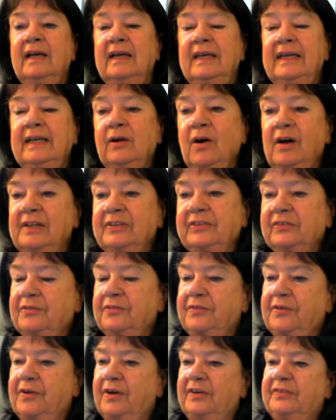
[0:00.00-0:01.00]
He calls the
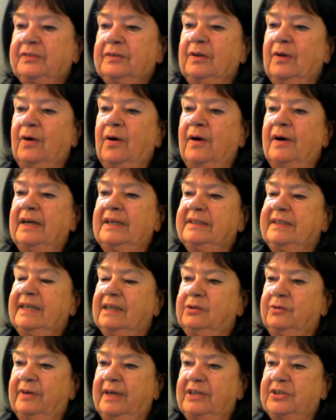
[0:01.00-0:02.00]
first law a
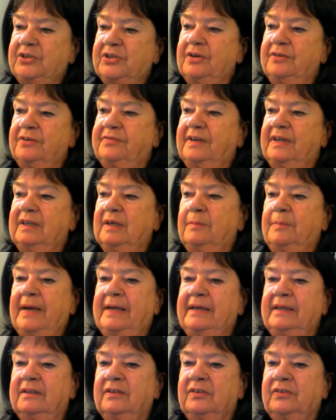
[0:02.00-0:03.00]
declaration of
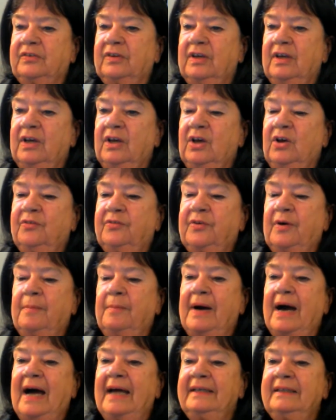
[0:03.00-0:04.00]
independence
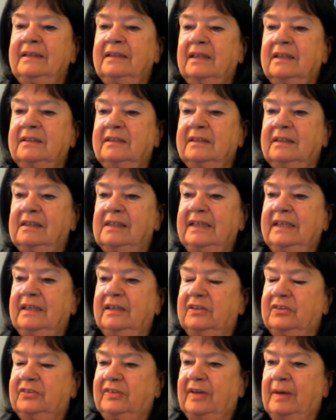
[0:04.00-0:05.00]
from uncritically
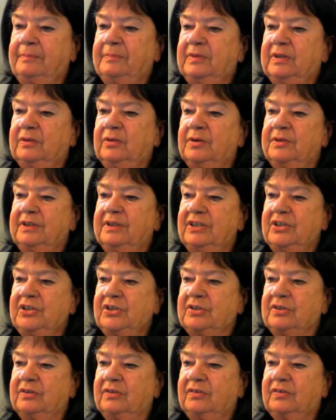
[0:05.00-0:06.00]
accepted
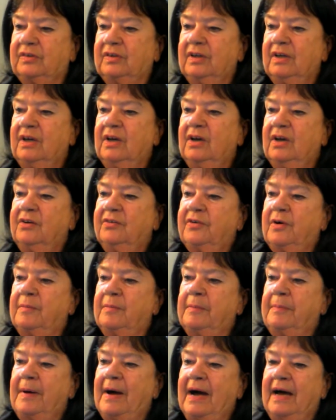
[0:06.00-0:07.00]
conditions, from
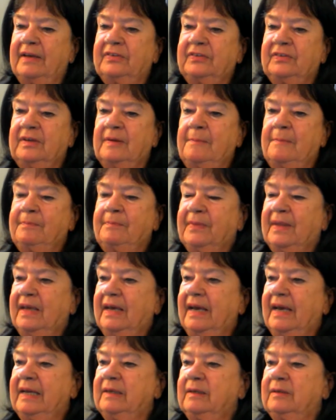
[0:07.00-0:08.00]
a past
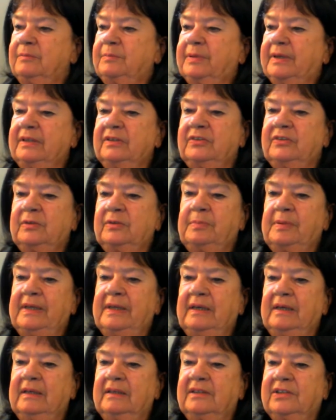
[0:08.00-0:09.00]
and
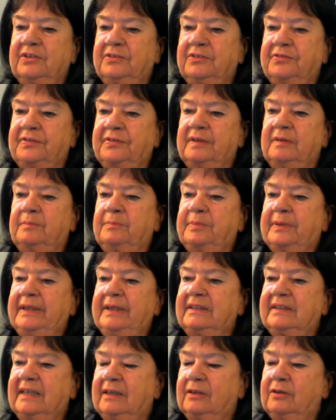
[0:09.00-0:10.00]
principally different
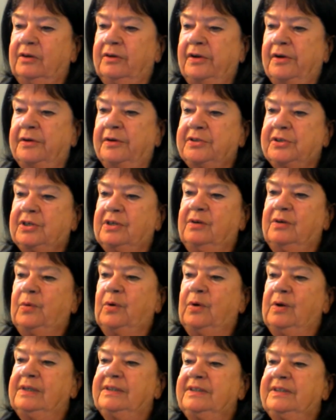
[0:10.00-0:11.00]
pre-technological
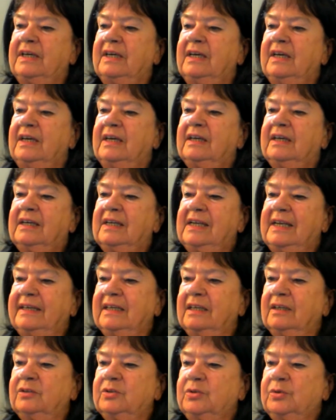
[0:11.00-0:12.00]
world
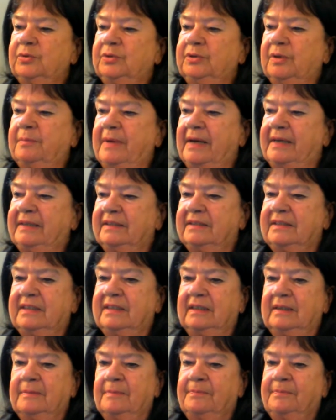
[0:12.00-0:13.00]
clinging to
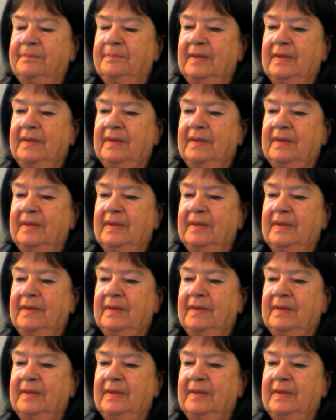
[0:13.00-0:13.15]
humanity.